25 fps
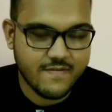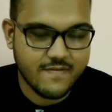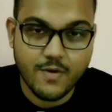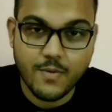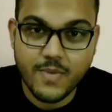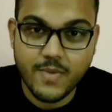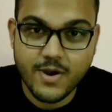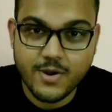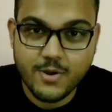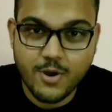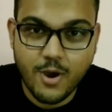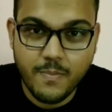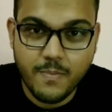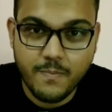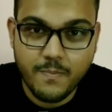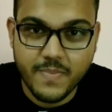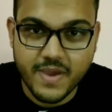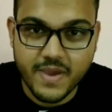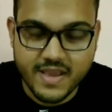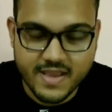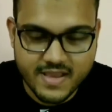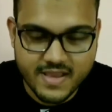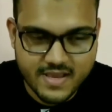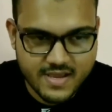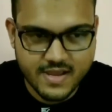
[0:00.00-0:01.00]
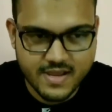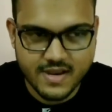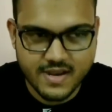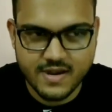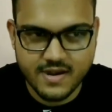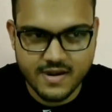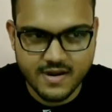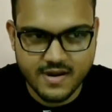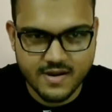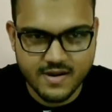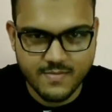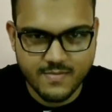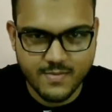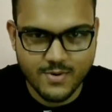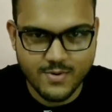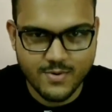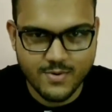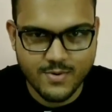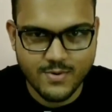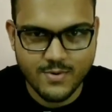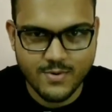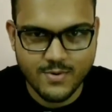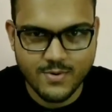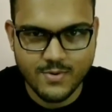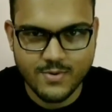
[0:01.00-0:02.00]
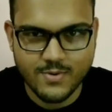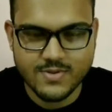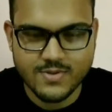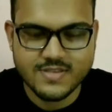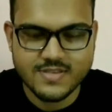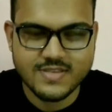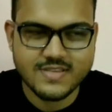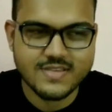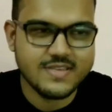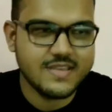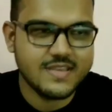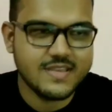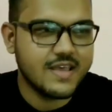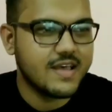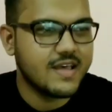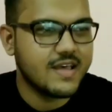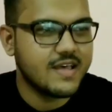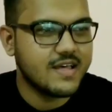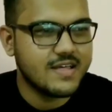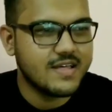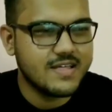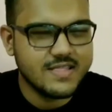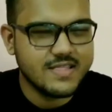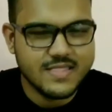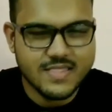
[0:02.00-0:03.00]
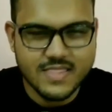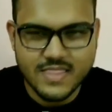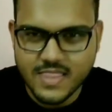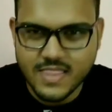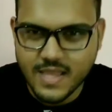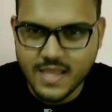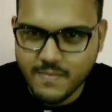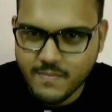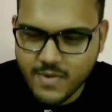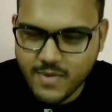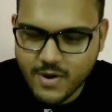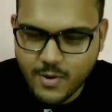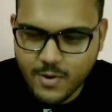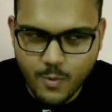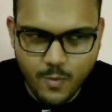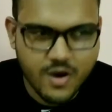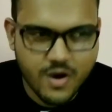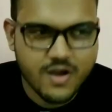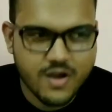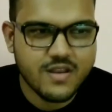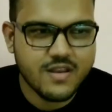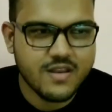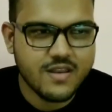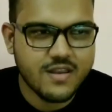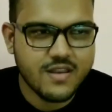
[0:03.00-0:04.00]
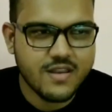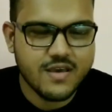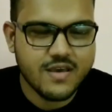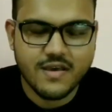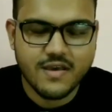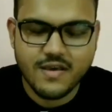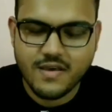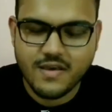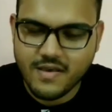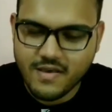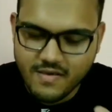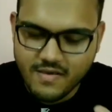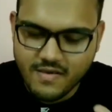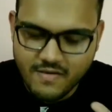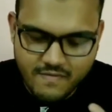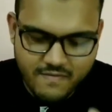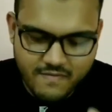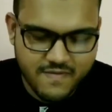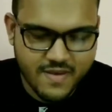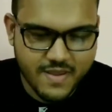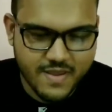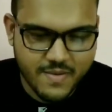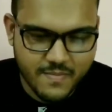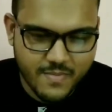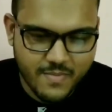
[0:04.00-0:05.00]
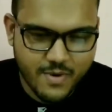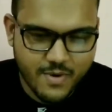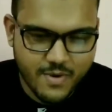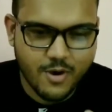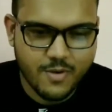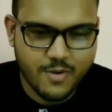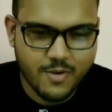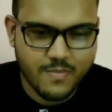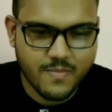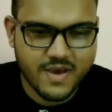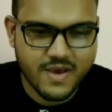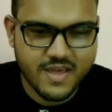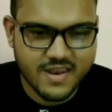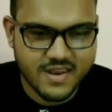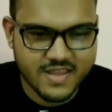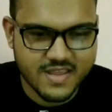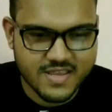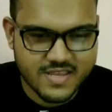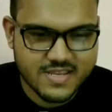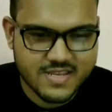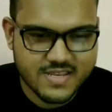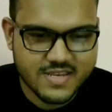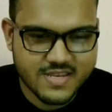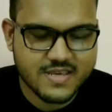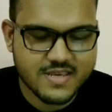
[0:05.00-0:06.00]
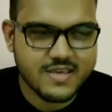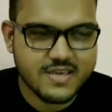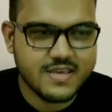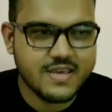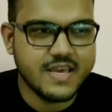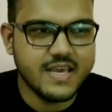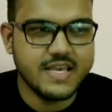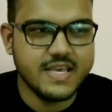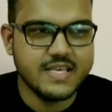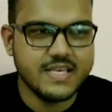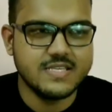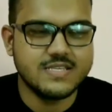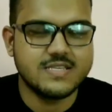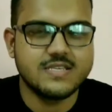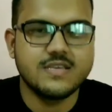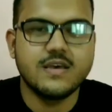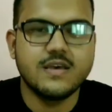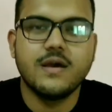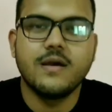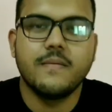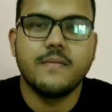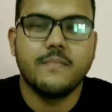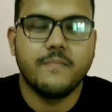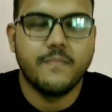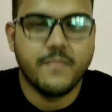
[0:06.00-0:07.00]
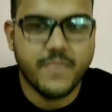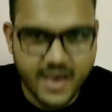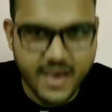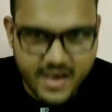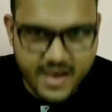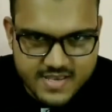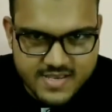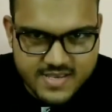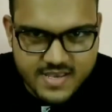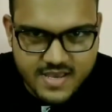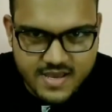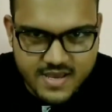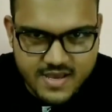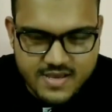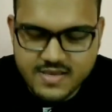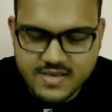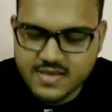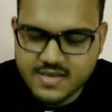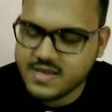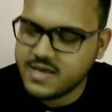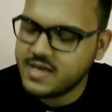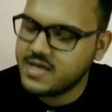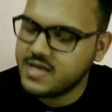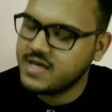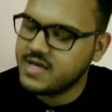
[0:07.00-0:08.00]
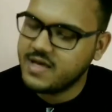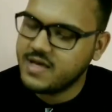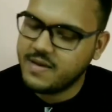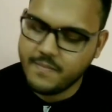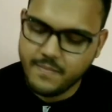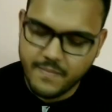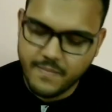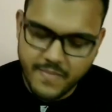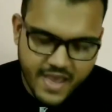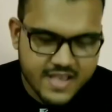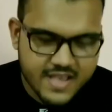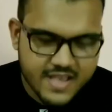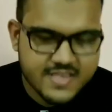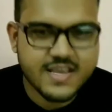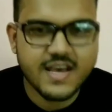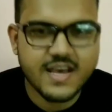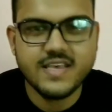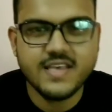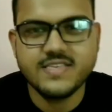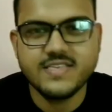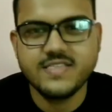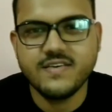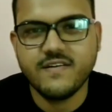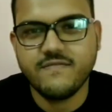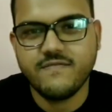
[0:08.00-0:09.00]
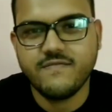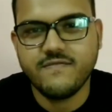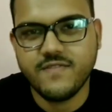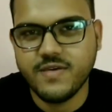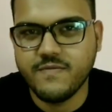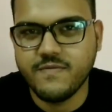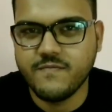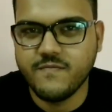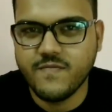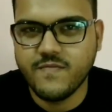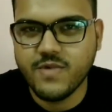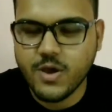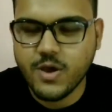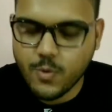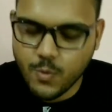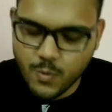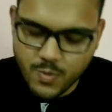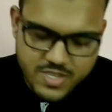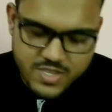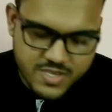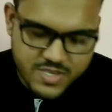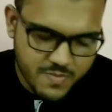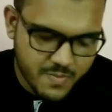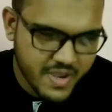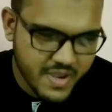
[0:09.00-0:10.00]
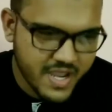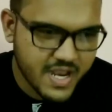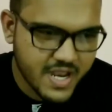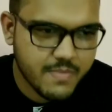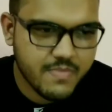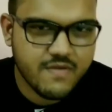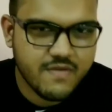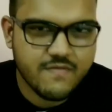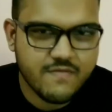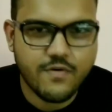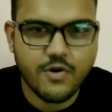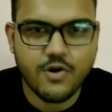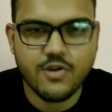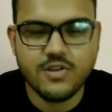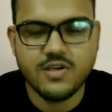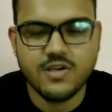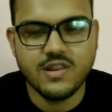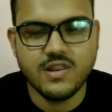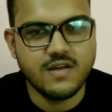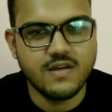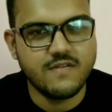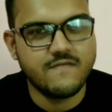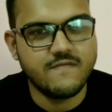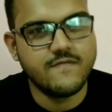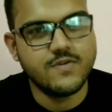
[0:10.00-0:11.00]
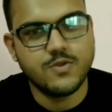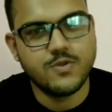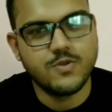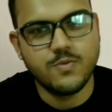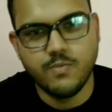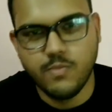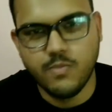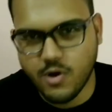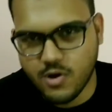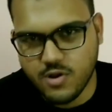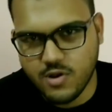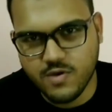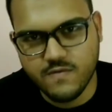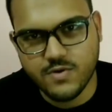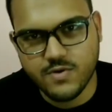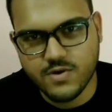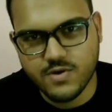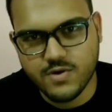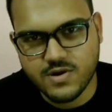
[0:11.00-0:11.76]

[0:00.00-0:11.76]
my topic, drum rolls, number one film on my list is Pyasa. Pyasa is the film which made me fall in love with Bollywood.